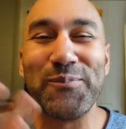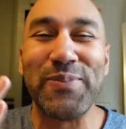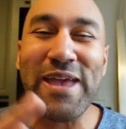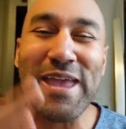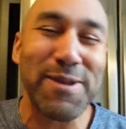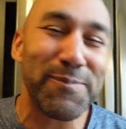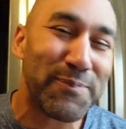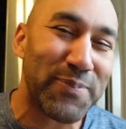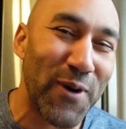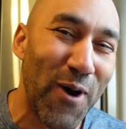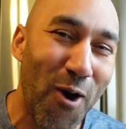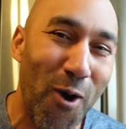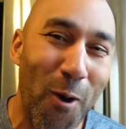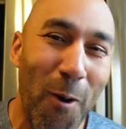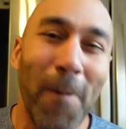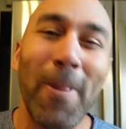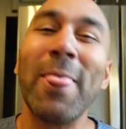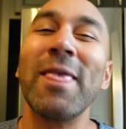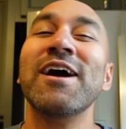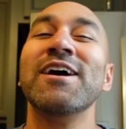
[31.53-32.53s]

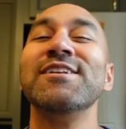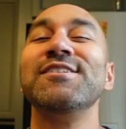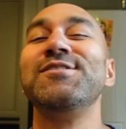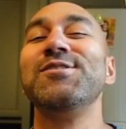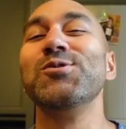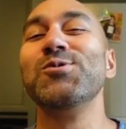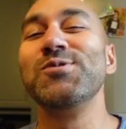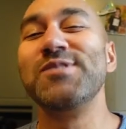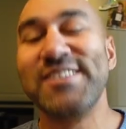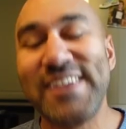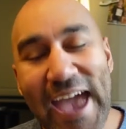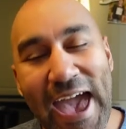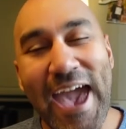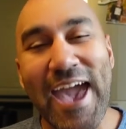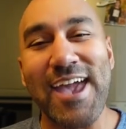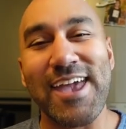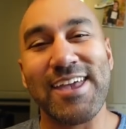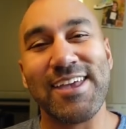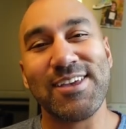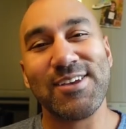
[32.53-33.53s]
People,
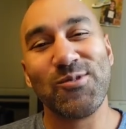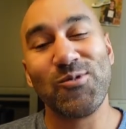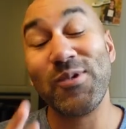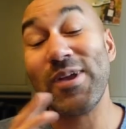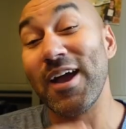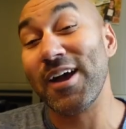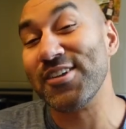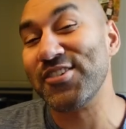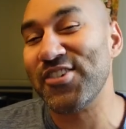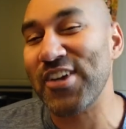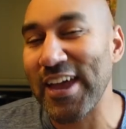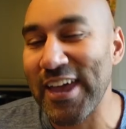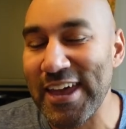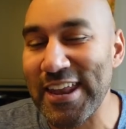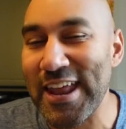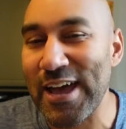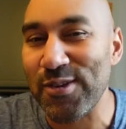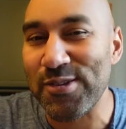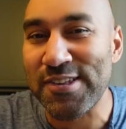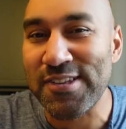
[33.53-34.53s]
today we are
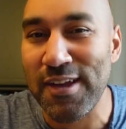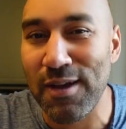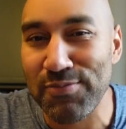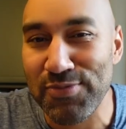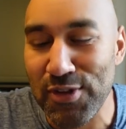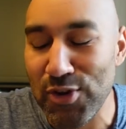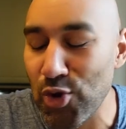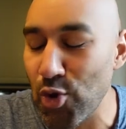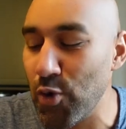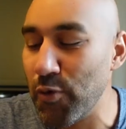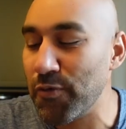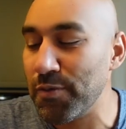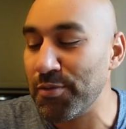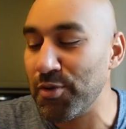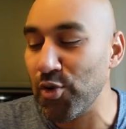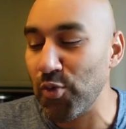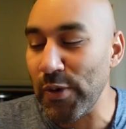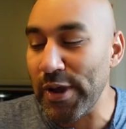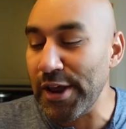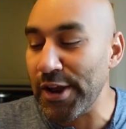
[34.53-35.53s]
checking out something new from
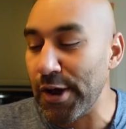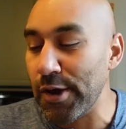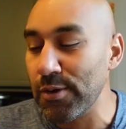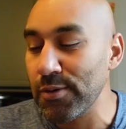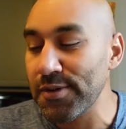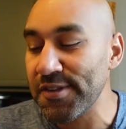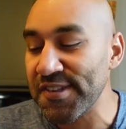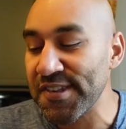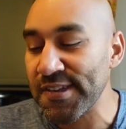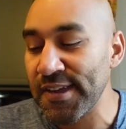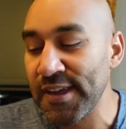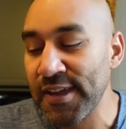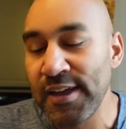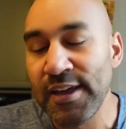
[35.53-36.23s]
Doritos.